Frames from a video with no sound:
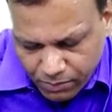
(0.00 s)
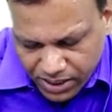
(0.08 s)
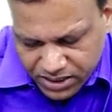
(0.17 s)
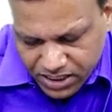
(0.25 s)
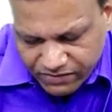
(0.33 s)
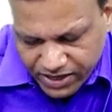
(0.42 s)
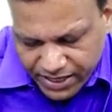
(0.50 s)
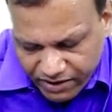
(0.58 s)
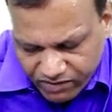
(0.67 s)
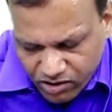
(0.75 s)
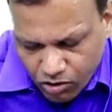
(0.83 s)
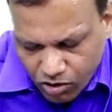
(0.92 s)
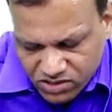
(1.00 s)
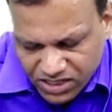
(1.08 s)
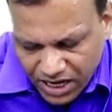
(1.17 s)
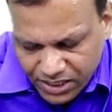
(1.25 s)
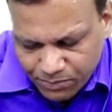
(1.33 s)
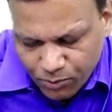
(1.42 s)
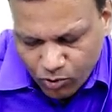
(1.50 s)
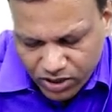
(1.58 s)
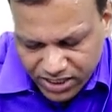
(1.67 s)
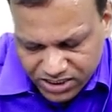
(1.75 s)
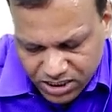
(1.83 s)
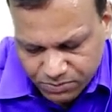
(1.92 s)
but they will never cause
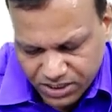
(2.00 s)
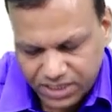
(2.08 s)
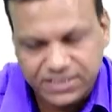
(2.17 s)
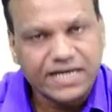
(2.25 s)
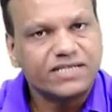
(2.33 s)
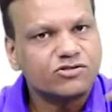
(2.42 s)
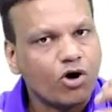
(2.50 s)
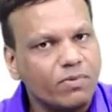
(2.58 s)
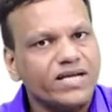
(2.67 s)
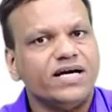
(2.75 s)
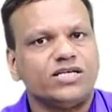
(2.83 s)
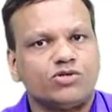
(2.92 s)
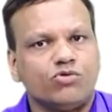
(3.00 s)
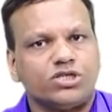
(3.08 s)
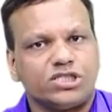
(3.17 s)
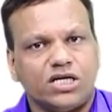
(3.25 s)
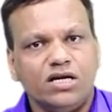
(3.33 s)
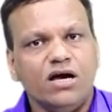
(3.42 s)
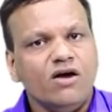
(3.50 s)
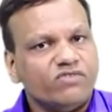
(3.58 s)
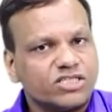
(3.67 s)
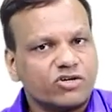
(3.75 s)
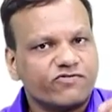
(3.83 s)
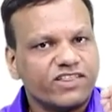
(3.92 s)
hypoglycemia. That is commonly asked question.
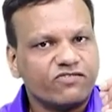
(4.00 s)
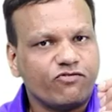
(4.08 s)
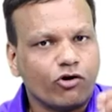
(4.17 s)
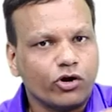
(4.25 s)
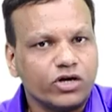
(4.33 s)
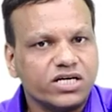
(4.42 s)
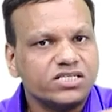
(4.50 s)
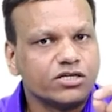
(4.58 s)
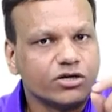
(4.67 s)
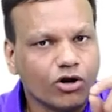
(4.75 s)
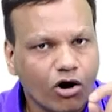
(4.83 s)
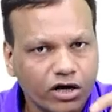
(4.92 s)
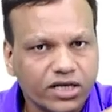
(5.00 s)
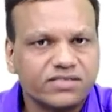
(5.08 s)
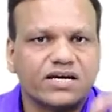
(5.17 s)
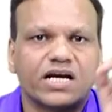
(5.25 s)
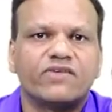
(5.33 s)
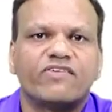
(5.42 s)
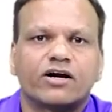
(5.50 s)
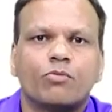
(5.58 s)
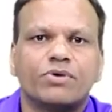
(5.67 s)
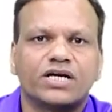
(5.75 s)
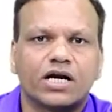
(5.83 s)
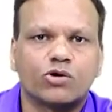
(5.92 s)
Which of the following is not a side effect
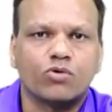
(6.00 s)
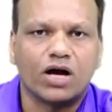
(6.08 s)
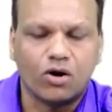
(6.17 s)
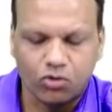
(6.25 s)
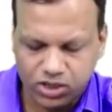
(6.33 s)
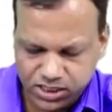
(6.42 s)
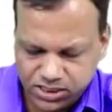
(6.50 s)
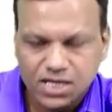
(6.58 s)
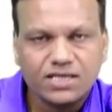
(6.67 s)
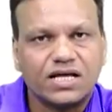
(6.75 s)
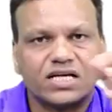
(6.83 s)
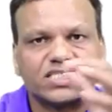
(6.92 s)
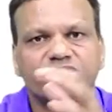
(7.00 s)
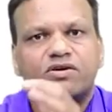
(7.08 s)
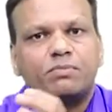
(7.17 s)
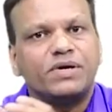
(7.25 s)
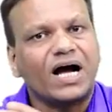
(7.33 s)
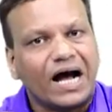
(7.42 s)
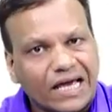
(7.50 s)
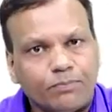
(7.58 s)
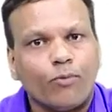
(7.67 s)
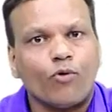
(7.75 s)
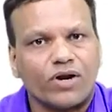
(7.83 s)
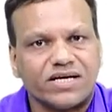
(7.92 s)
of beta 2 agonist? The answer will be
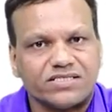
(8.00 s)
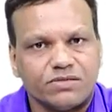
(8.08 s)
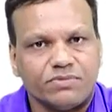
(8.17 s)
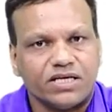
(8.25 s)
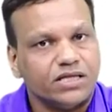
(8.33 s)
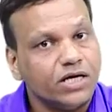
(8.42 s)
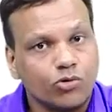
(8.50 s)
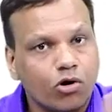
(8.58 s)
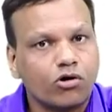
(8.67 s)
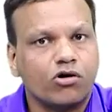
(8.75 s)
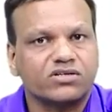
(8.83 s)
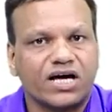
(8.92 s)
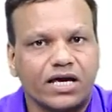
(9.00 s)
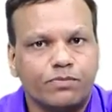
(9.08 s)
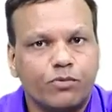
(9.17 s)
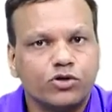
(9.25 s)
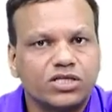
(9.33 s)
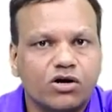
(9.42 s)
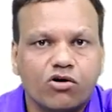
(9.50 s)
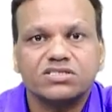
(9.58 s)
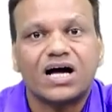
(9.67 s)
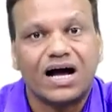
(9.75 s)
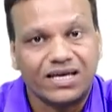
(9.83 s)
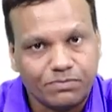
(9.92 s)
hypoglycemia. They do not cause hypo, they
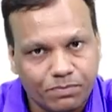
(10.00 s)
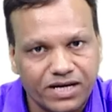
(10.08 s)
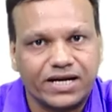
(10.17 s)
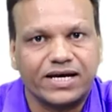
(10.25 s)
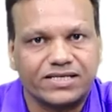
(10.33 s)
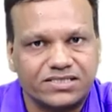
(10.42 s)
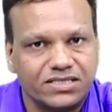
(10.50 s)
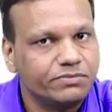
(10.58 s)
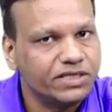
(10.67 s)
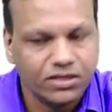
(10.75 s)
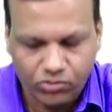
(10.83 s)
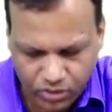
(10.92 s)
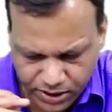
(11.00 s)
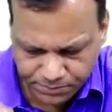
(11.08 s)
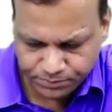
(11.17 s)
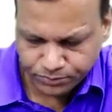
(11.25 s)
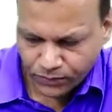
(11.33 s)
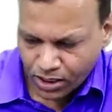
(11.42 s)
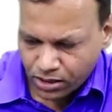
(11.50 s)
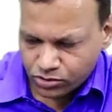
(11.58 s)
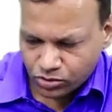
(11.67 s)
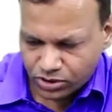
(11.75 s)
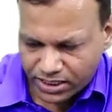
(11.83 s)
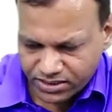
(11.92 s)
cause hyperglycemia. Okay.
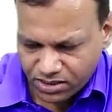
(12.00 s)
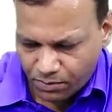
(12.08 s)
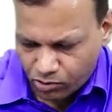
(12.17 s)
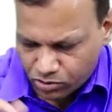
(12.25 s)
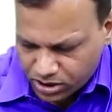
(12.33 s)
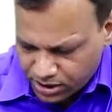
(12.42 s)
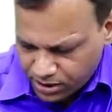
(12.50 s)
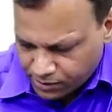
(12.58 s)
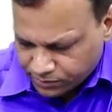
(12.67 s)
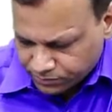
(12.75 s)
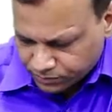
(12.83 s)
So that is about the